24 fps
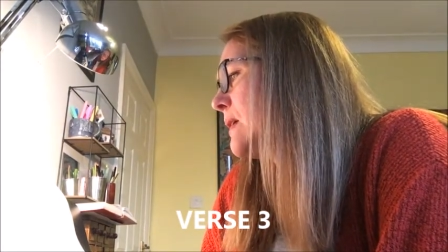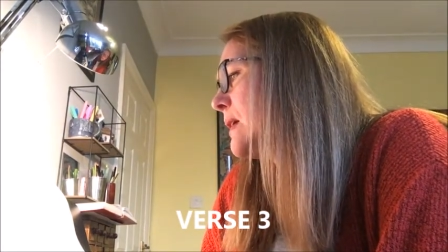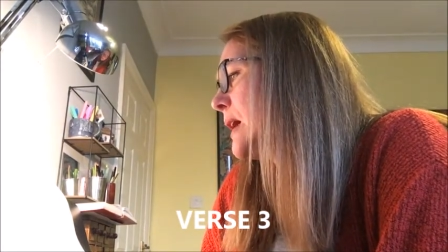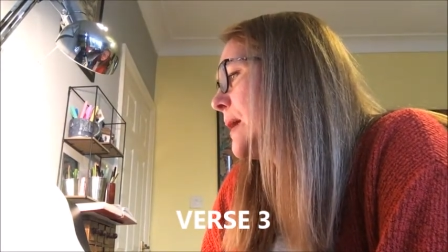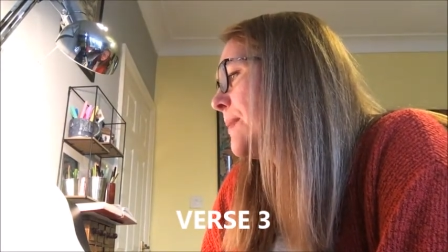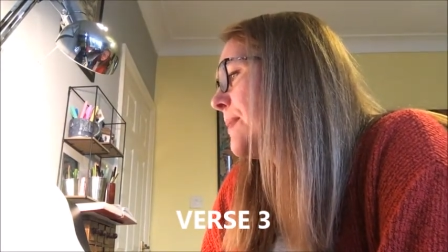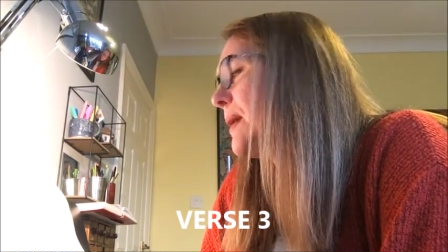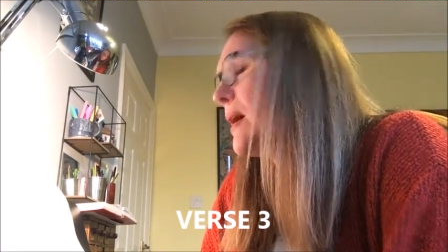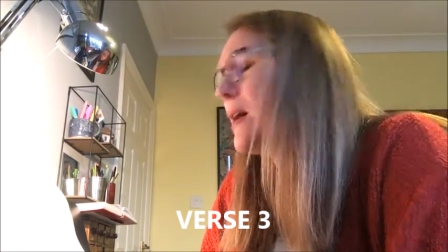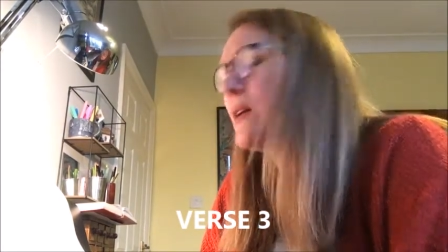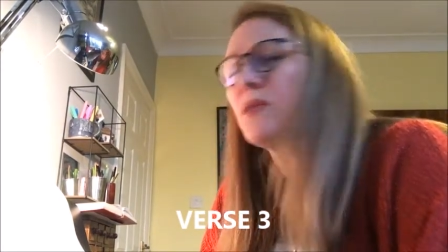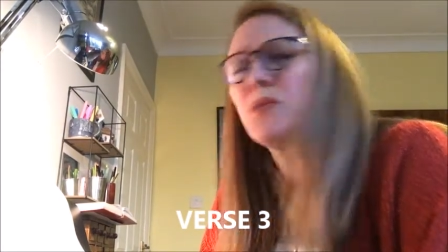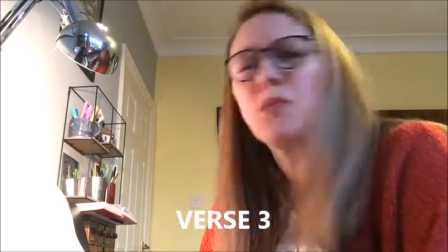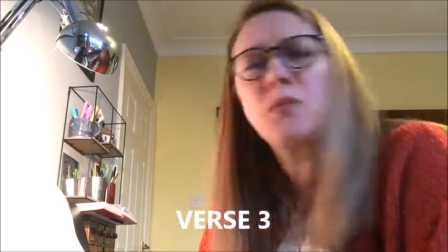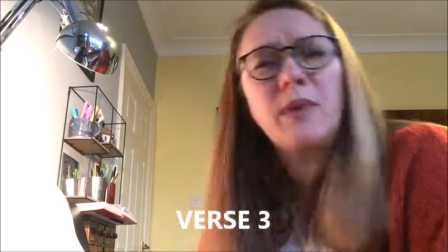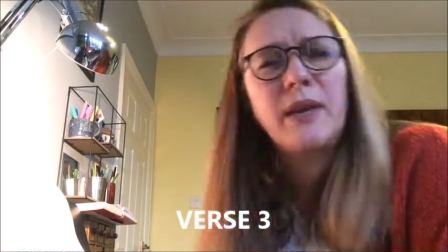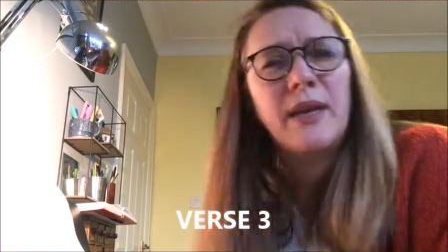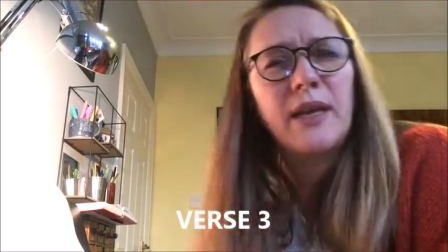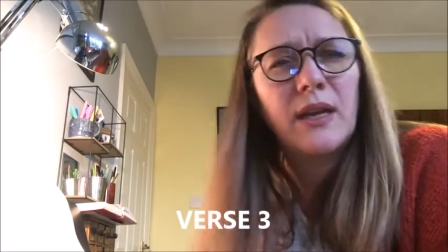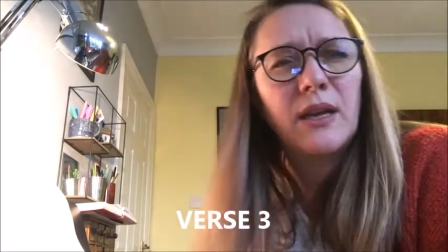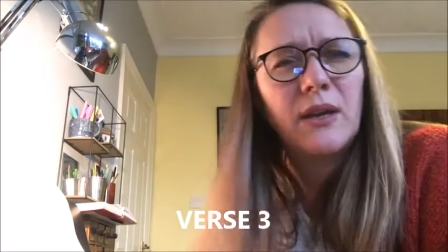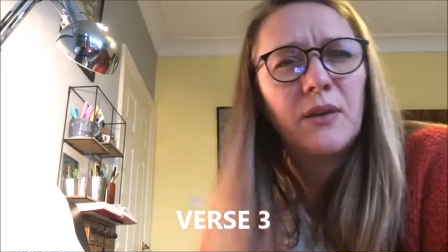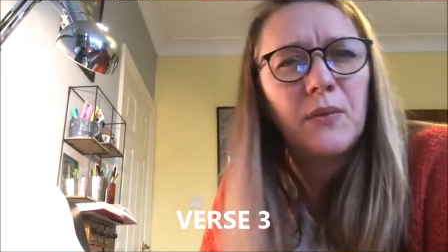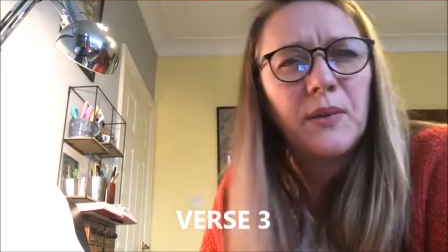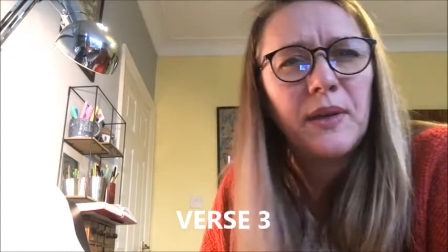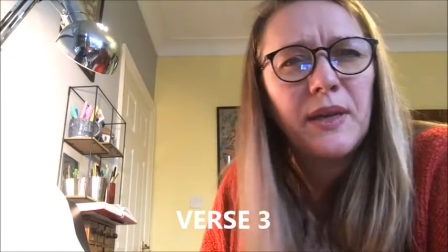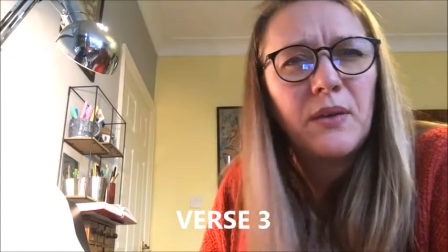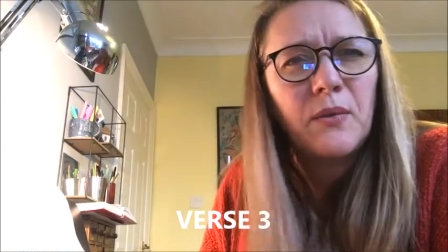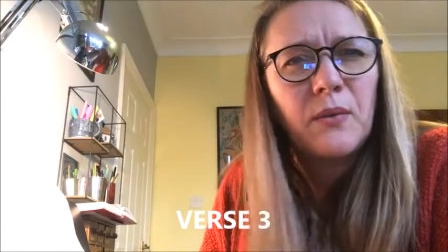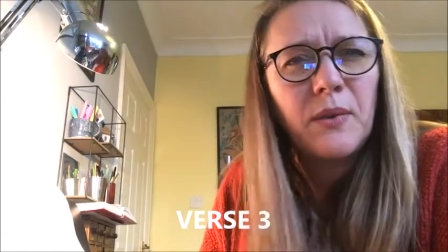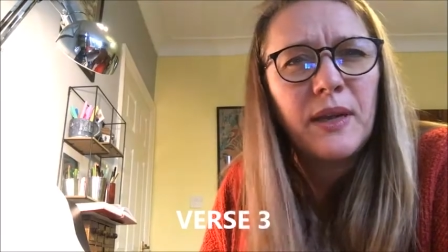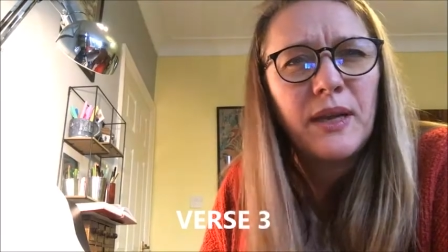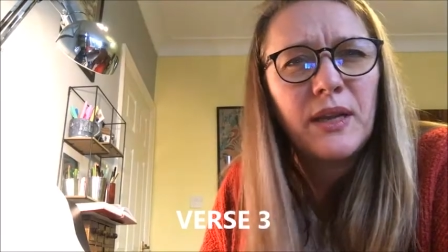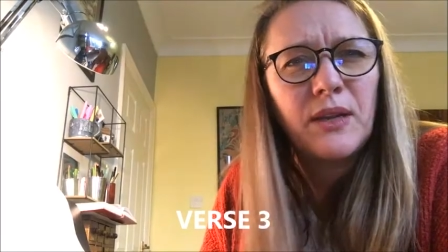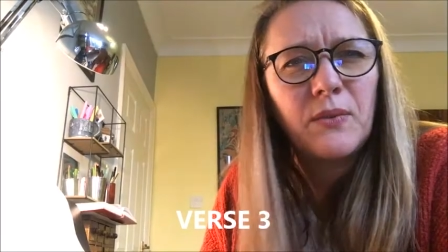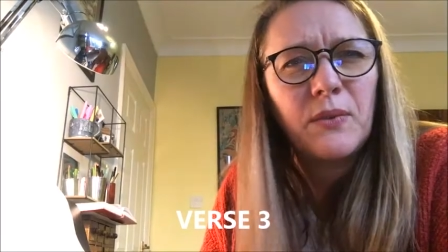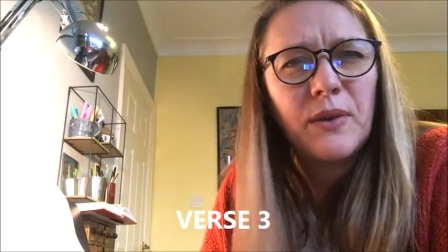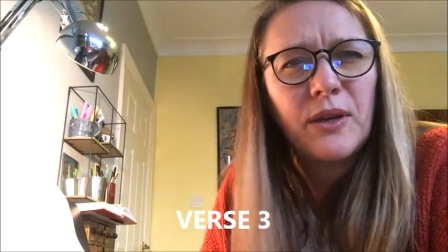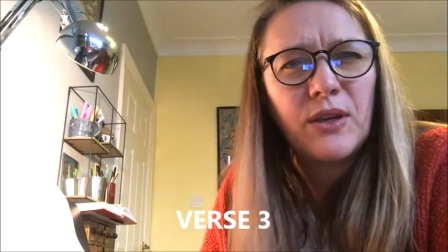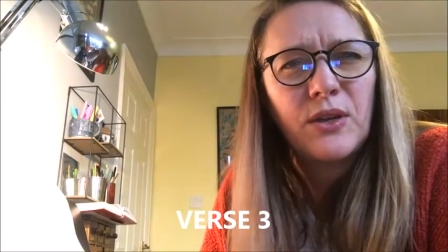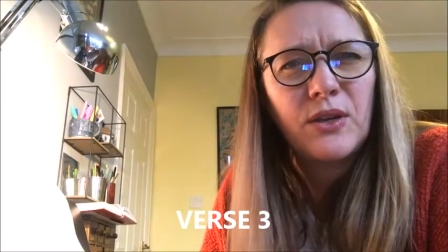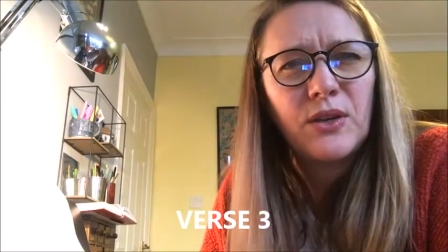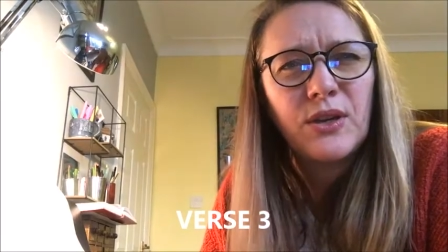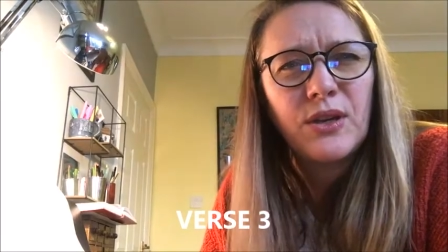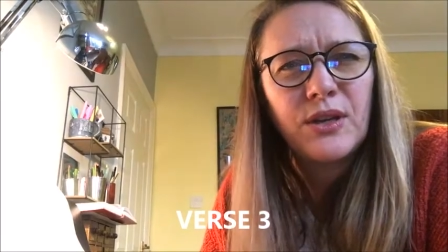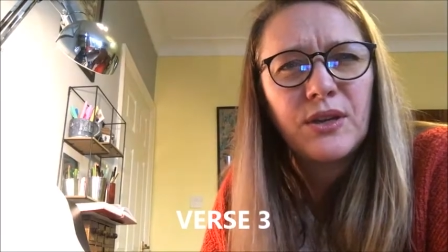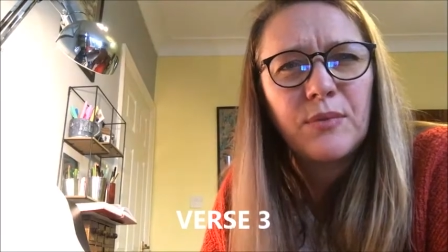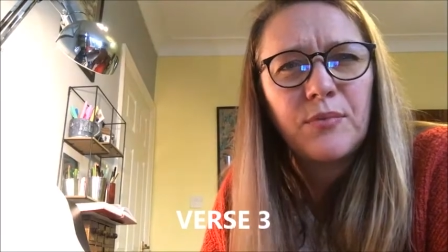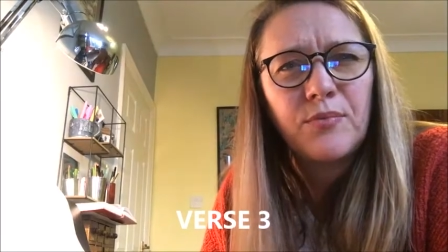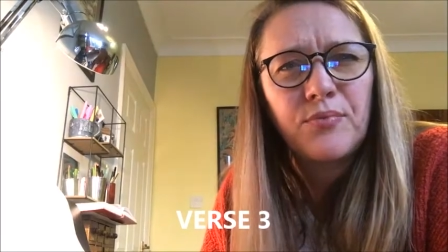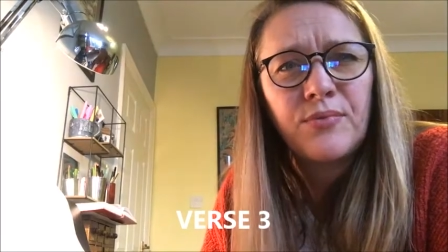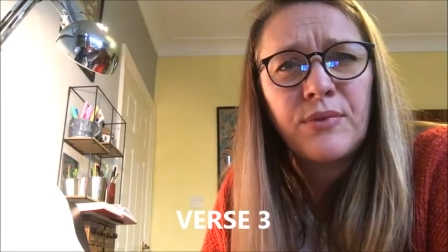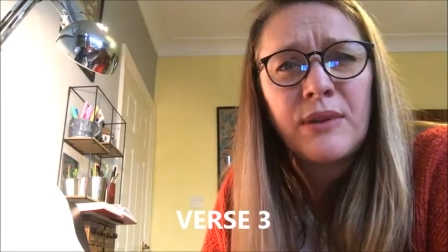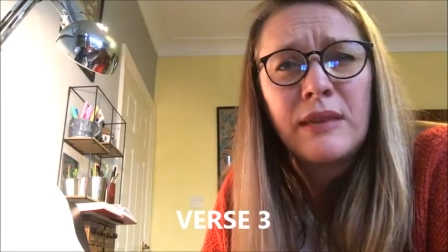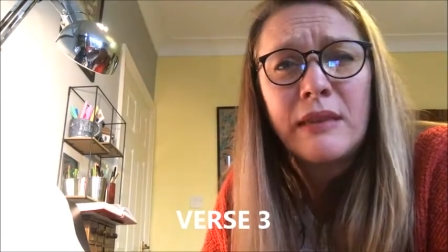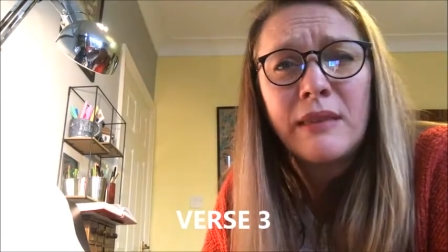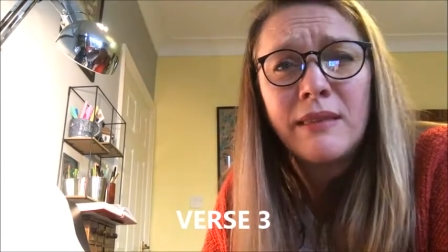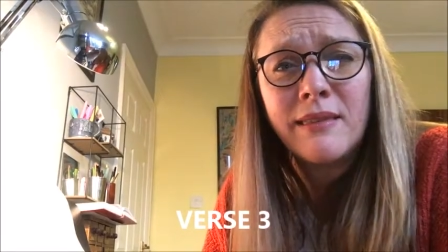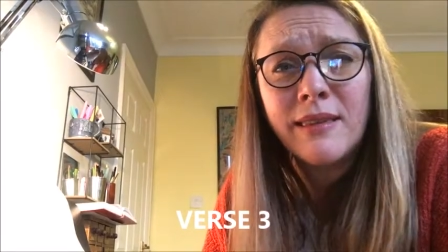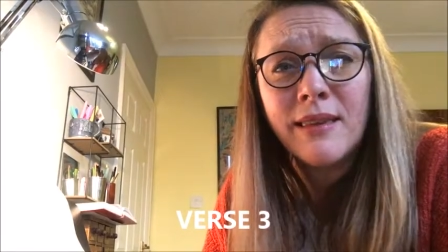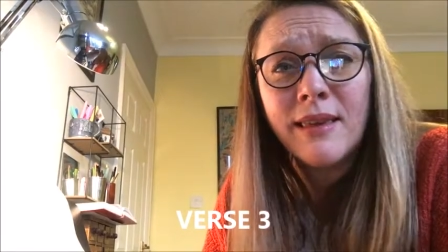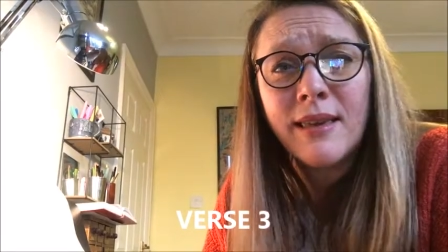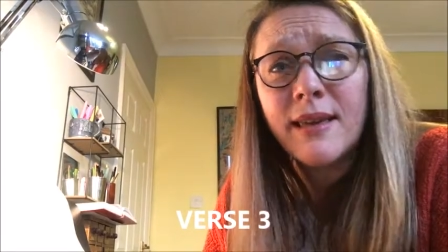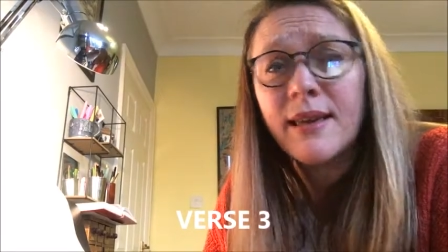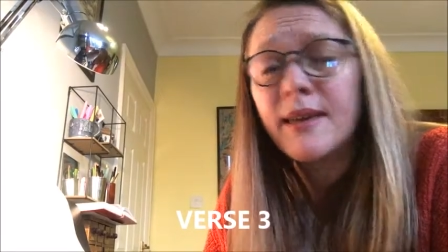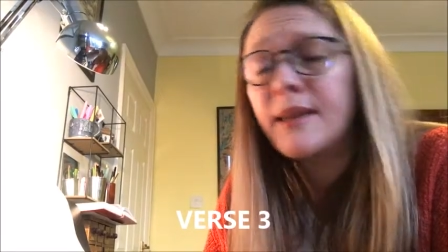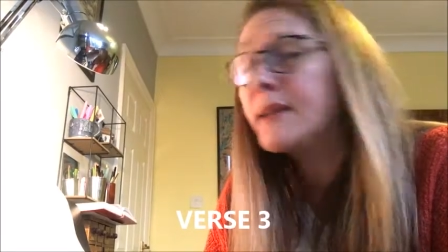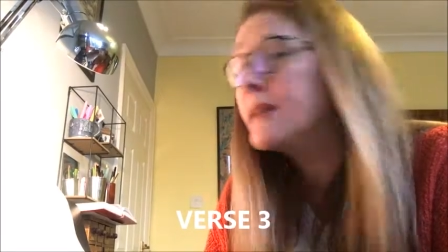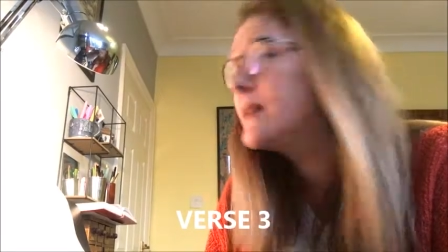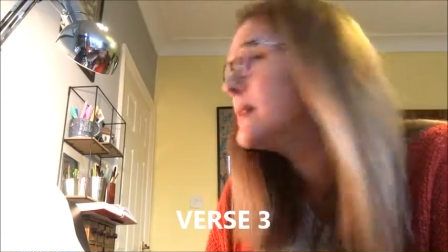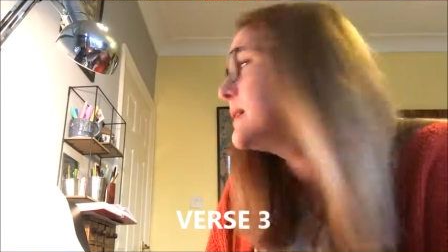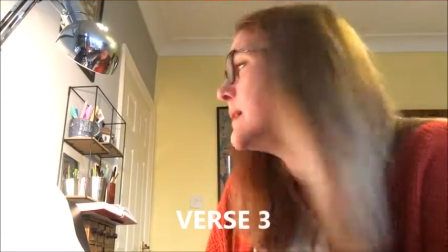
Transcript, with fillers: about where, we, where, where you're going to breathe here.